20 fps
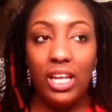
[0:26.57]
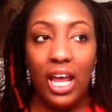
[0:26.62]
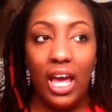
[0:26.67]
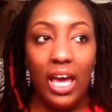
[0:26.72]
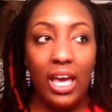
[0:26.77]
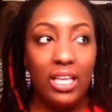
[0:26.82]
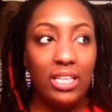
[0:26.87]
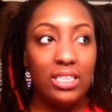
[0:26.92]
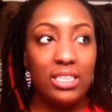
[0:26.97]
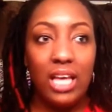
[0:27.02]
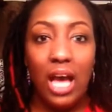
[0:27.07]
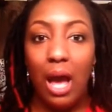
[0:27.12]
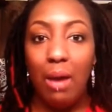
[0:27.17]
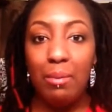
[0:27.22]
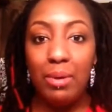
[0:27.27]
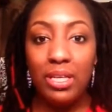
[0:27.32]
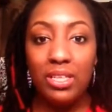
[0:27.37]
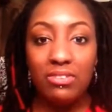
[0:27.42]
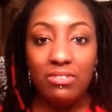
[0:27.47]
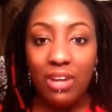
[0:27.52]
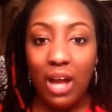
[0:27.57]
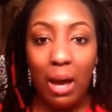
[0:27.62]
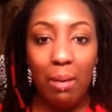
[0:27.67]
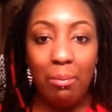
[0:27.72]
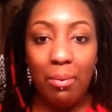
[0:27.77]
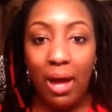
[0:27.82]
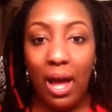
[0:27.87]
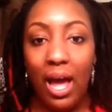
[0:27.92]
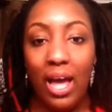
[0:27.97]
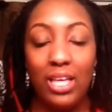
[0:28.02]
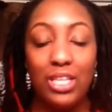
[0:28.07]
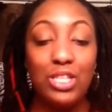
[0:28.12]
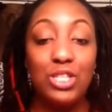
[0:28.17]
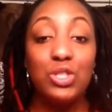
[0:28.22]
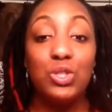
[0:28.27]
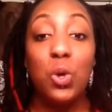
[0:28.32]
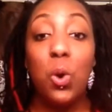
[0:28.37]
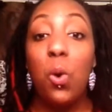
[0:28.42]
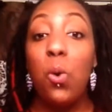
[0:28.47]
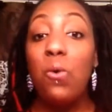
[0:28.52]
Like time has flown by
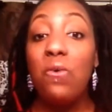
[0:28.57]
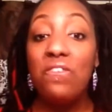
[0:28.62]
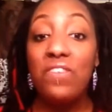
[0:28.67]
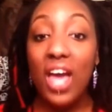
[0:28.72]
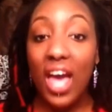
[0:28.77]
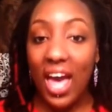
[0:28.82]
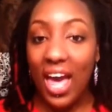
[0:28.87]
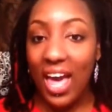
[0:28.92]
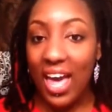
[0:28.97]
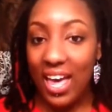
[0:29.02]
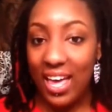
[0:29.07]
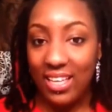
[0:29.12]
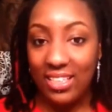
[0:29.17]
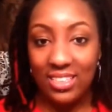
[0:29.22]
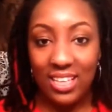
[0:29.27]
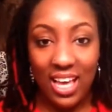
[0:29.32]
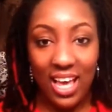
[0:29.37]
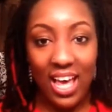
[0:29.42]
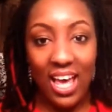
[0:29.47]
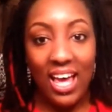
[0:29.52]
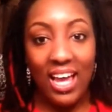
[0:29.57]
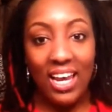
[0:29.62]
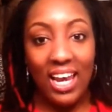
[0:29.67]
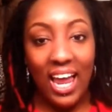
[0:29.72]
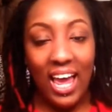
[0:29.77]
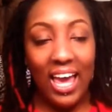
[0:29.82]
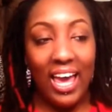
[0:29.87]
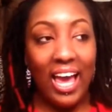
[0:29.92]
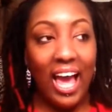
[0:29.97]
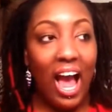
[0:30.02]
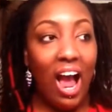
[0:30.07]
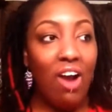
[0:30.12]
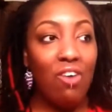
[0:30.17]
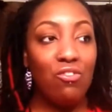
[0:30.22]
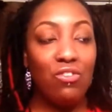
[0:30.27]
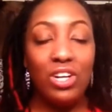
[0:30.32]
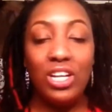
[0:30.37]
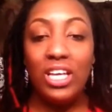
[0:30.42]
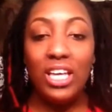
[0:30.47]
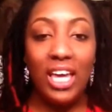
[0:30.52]
so fast. Like I
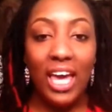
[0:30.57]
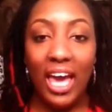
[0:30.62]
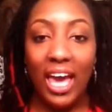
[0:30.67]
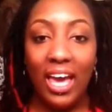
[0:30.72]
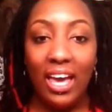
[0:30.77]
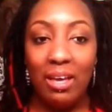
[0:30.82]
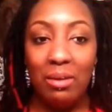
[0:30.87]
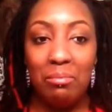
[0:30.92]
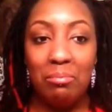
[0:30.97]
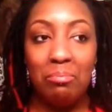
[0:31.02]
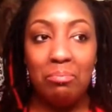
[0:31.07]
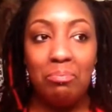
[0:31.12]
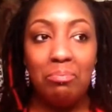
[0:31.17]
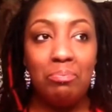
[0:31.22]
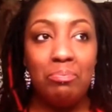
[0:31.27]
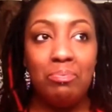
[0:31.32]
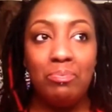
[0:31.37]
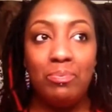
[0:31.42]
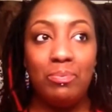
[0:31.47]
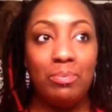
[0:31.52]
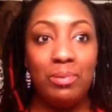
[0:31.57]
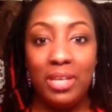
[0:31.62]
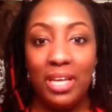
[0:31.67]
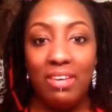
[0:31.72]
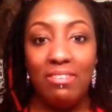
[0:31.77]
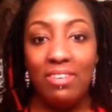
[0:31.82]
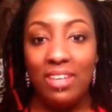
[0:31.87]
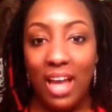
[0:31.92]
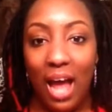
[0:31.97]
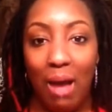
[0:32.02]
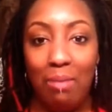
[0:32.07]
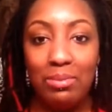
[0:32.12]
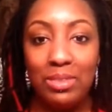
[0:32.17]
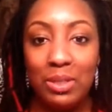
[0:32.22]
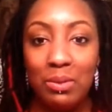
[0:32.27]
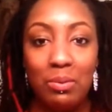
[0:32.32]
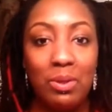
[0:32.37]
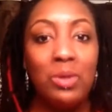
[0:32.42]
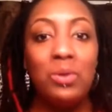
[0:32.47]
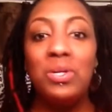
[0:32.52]
really can't believe it. I'm
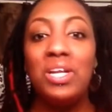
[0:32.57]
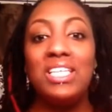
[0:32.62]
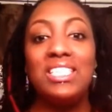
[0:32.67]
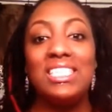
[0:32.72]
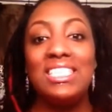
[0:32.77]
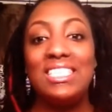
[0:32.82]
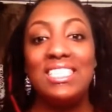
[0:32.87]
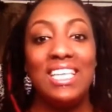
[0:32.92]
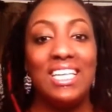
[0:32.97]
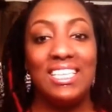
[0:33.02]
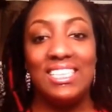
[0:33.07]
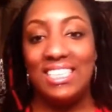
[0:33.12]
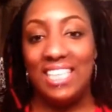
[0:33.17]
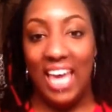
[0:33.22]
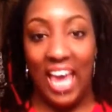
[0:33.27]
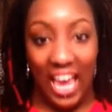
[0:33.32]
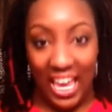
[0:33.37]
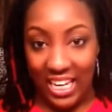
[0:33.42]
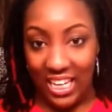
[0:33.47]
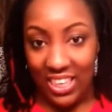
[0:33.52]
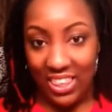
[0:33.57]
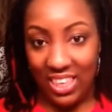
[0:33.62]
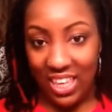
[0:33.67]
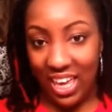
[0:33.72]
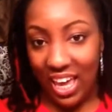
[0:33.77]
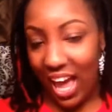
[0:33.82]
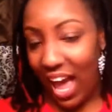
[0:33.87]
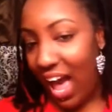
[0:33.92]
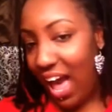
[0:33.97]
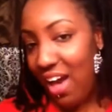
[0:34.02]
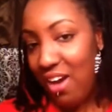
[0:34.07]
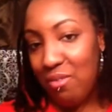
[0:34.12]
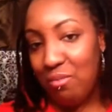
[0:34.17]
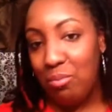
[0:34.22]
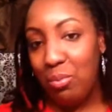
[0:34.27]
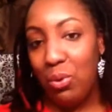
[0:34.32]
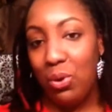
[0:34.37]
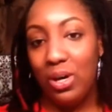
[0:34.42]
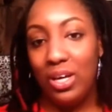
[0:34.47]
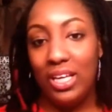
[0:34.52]
someone who doesn't stick to anything. I
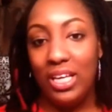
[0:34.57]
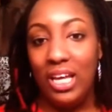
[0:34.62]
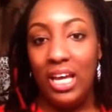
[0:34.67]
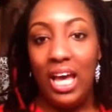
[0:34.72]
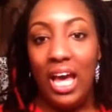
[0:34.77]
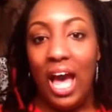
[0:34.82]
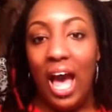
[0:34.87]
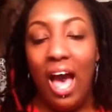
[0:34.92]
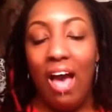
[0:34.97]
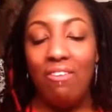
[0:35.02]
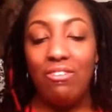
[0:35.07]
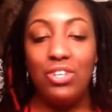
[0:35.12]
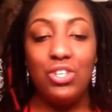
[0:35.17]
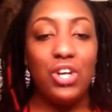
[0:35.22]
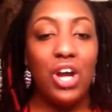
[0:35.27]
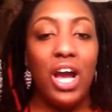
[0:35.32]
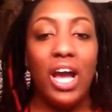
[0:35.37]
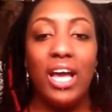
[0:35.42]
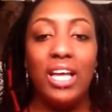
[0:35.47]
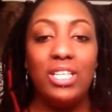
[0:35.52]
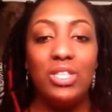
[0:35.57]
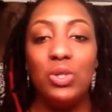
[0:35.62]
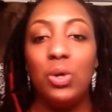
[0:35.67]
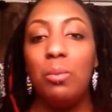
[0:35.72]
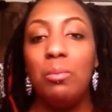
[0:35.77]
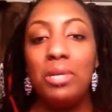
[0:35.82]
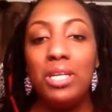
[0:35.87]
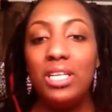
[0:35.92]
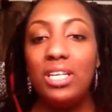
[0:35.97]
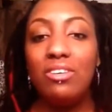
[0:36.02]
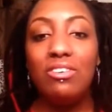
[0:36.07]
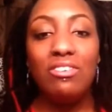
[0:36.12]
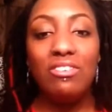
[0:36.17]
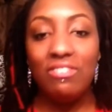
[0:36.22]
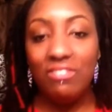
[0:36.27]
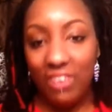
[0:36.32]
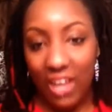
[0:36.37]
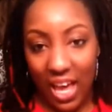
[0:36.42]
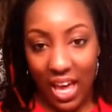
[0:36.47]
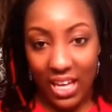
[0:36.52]
have bought, I have tried so many
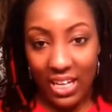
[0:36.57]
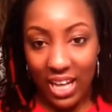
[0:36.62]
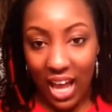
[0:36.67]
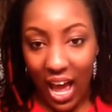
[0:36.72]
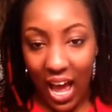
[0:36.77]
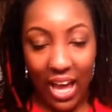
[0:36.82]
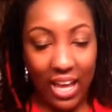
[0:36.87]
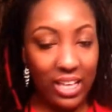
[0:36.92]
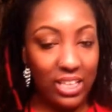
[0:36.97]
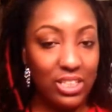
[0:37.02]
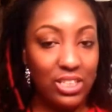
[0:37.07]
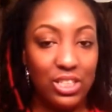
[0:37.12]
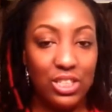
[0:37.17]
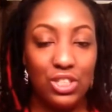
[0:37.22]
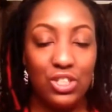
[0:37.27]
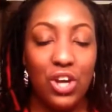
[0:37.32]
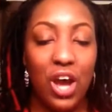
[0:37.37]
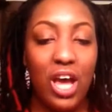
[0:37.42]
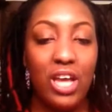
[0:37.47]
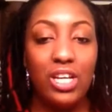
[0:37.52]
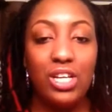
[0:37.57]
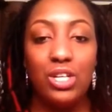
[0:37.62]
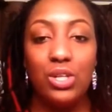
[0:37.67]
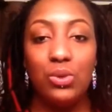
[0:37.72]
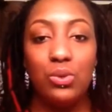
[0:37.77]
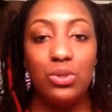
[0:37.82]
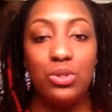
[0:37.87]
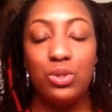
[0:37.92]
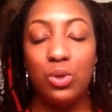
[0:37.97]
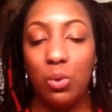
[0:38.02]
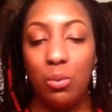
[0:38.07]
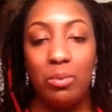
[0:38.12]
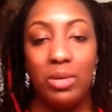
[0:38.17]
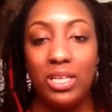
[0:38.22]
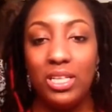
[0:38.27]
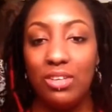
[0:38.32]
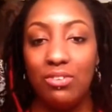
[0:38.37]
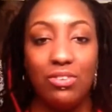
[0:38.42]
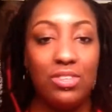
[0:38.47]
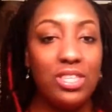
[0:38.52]
different fad diets and tried to do so
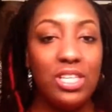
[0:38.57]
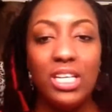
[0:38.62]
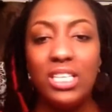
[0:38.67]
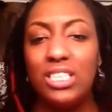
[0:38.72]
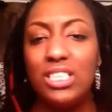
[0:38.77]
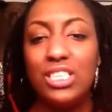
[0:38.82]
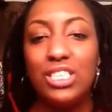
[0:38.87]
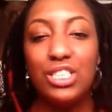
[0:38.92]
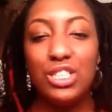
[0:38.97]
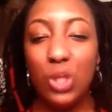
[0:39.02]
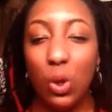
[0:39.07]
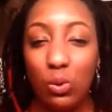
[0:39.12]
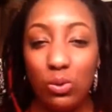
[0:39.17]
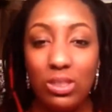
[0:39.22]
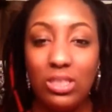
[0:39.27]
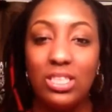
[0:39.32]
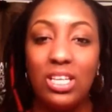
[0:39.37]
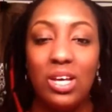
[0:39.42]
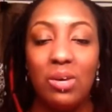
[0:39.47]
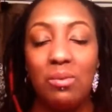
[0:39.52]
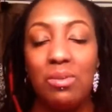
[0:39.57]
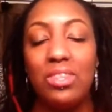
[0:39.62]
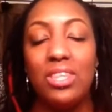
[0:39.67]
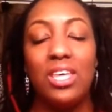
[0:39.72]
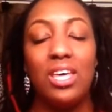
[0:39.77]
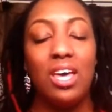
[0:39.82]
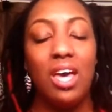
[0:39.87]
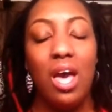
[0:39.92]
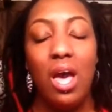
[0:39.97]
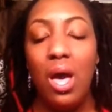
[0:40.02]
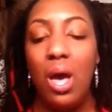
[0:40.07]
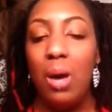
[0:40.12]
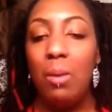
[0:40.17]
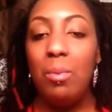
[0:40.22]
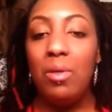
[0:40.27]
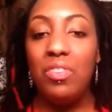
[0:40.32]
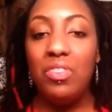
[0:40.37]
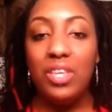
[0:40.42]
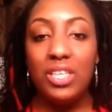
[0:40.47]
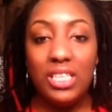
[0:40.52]
many different things. Just don't stick with it.
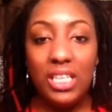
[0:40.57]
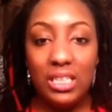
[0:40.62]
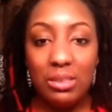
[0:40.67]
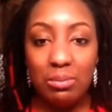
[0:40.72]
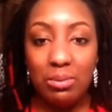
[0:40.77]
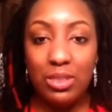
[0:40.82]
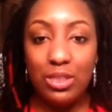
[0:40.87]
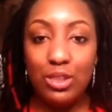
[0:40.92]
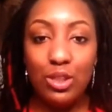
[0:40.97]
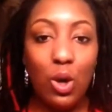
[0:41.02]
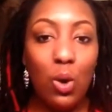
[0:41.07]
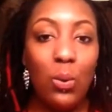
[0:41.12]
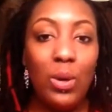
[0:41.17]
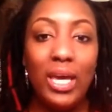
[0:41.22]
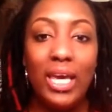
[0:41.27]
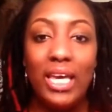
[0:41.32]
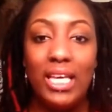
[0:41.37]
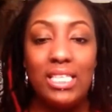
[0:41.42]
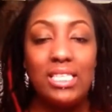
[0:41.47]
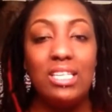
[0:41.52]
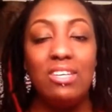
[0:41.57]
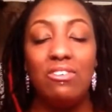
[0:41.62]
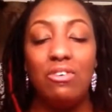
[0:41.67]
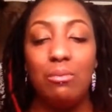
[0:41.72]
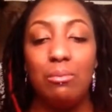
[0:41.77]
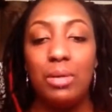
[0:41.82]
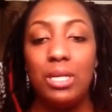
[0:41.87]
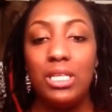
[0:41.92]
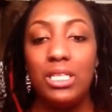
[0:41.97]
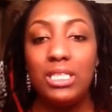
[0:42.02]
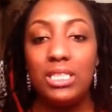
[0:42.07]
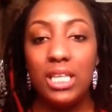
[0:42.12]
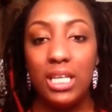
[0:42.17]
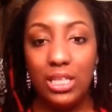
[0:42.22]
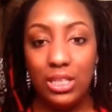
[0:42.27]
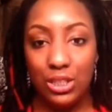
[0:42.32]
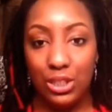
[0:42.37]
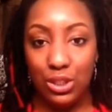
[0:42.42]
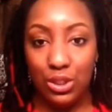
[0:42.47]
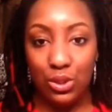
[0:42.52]
But this has been so easy for me to
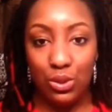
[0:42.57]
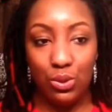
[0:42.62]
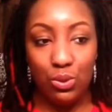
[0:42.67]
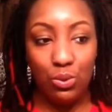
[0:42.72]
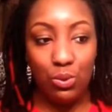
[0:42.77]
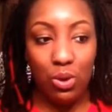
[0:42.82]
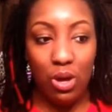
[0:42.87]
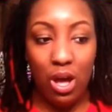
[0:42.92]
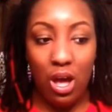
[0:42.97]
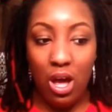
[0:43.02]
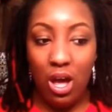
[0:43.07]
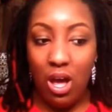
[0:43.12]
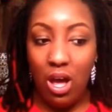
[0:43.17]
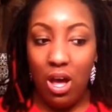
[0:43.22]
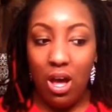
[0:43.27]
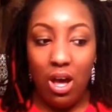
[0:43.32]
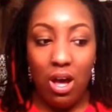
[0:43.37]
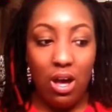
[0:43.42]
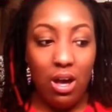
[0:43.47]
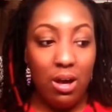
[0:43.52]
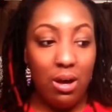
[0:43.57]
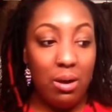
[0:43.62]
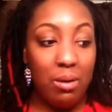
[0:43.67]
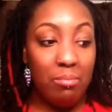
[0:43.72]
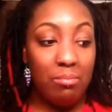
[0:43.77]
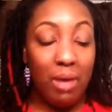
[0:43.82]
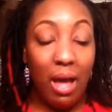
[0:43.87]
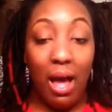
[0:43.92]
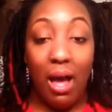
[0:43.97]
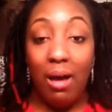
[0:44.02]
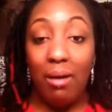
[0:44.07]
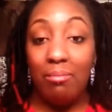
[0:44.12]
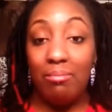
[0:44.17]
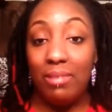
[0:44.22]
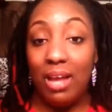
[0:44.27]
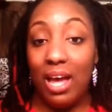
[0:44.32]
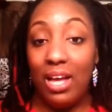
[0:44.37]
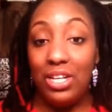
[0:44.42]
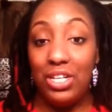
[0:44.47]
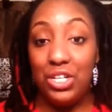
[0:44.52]
stick to. Um,
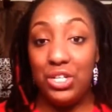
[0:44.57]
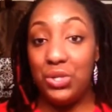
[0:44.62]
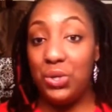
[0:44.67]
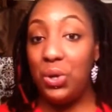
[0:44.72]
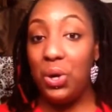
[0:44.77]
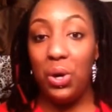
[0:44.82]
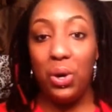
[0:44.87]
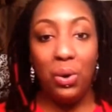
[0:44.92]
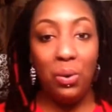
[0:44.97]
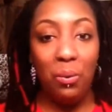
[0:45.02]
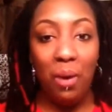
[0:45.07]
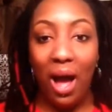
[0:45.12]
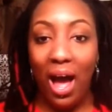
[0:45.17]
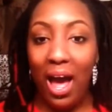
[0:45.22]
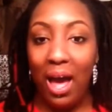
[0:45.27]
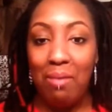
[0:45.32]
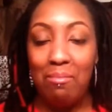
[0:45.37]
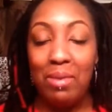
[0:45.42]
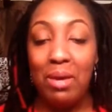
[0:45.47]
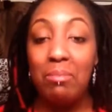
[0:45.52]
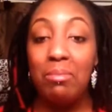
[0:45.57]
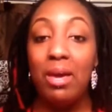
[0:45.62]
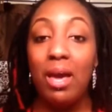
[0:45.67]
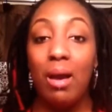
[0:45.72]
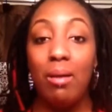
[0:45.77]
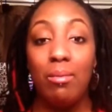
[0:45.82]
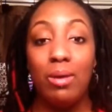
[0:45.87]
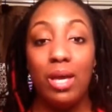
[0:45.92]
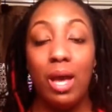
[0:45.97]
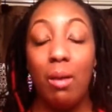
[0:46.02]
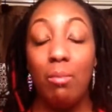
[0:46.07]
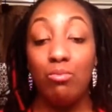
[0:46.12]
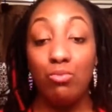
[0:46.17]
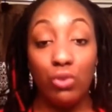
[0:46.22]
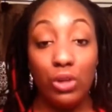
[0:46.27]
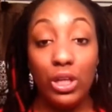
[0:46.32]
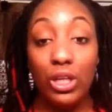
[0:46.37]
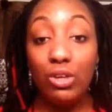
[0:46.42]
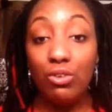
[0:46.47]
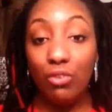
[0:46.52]
I'm not sure why. Maybe I'm I'm
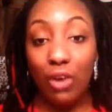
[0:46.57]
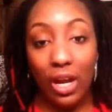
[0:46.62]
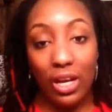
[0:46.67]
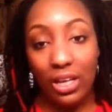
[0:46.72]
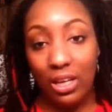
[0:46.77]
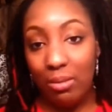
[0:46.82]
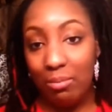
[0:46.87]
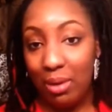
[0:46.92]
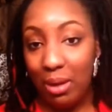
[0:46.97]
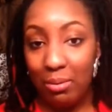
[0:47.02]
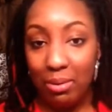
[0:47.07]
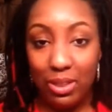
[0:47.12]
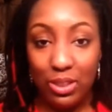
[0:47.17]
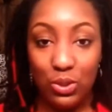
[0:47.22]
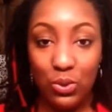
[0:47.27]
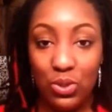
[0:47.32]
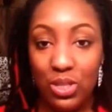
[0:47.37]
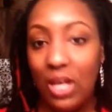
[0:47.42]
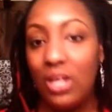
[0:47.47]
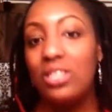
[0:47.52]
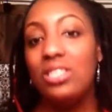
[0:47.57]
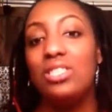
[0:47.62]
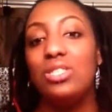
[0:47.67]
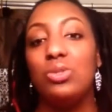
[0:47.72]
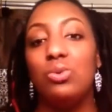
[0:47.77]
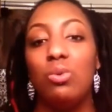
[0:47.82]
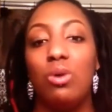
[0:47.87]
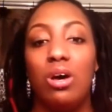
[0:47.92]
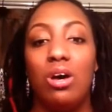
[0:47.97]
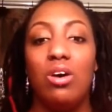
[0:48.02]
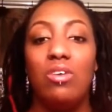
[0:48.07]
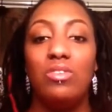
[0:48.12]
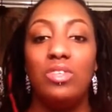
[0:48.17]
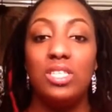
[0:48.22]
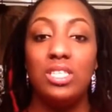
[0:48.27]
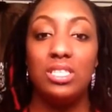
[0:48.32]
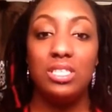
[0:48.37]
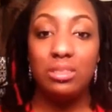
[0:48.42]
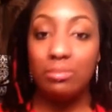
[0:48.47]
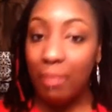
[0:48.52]
really ready. Maybe it's 2012.
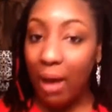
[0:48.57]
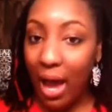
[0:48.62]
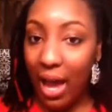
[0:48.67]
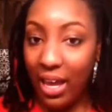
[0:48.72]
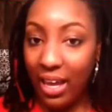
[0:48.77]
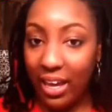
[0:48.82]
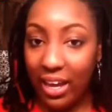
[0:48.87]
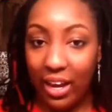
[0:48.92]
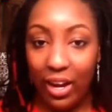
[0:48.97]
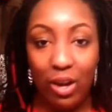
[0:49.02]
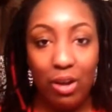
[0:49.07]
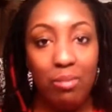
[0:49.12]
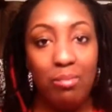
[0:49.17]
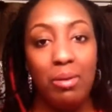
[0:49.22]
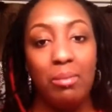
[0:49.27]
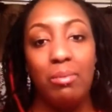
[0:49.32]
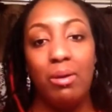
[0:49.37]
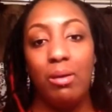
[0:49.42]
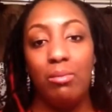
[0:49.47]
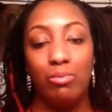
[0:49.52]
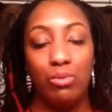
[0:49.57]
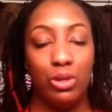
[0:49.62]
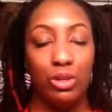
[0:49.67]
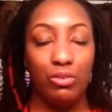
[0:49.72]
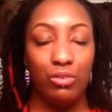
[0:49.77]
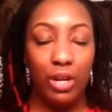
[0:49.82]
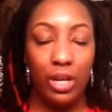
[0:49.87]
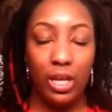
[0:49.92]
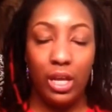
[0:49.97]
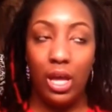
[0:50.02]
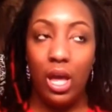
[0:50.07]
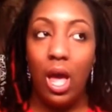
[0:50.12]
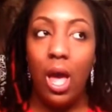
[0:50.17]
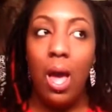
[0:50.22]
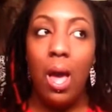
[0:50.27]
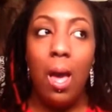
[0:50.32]
This is my year. Maybe I'm really ready.